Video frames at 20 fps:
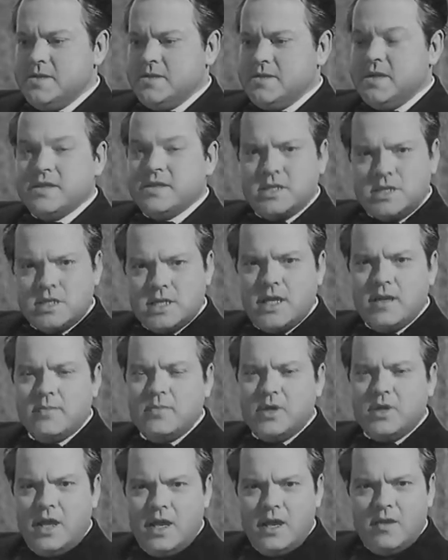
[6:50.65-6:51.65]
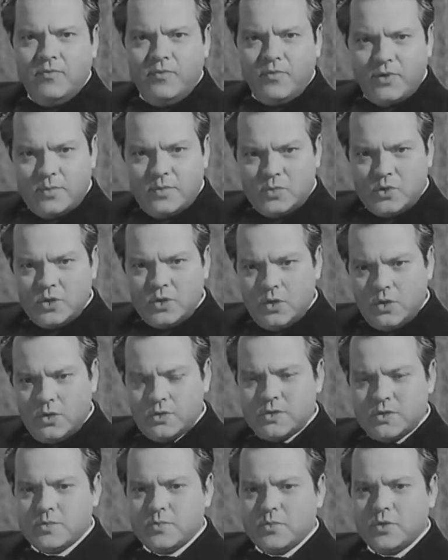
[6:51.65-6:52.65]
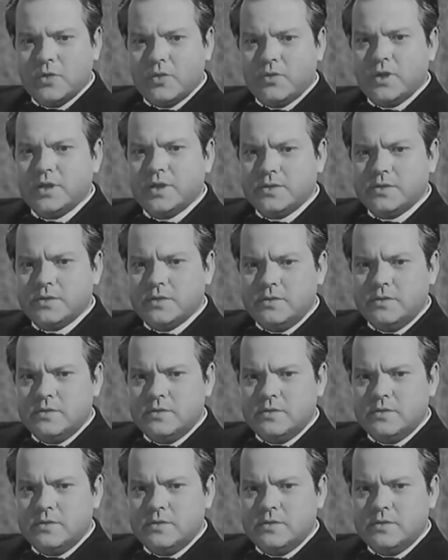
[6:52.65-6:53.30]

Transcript: Then the time came for him to go to the bull ring to